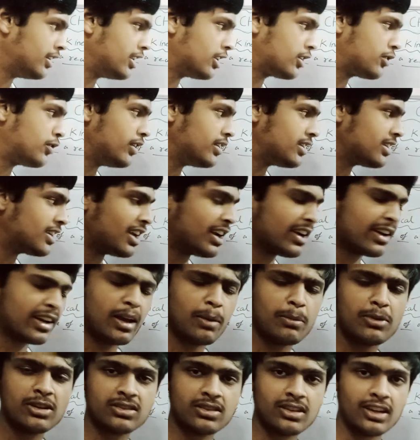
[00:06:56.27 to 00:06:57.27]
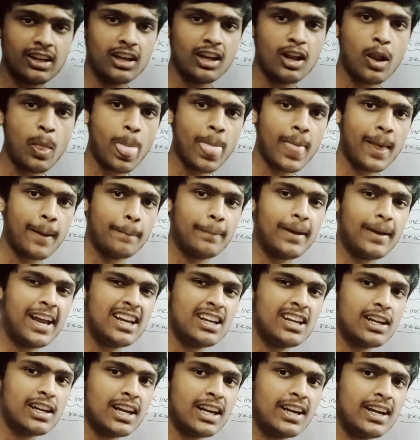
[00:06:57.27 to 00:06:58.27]
This physical chemistry
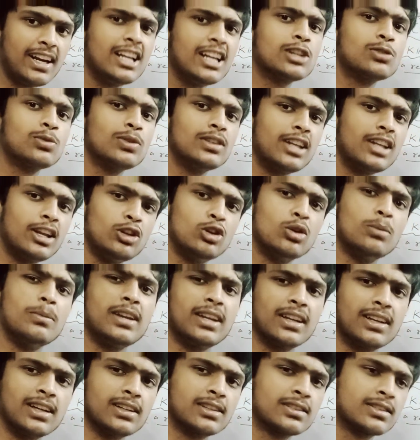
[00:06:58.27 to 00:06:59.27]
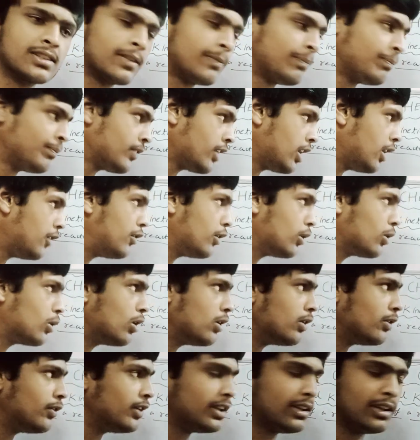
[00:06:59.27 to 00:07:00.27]
mainly deals with the numericals. If you
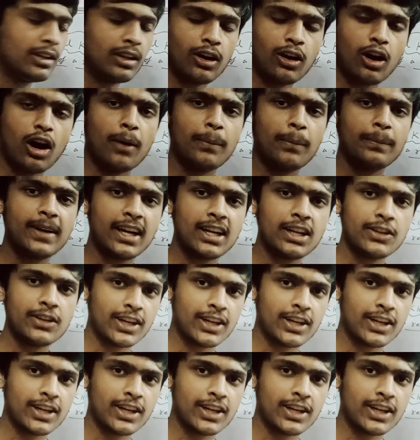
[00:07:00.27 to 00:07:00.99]
go with the competitive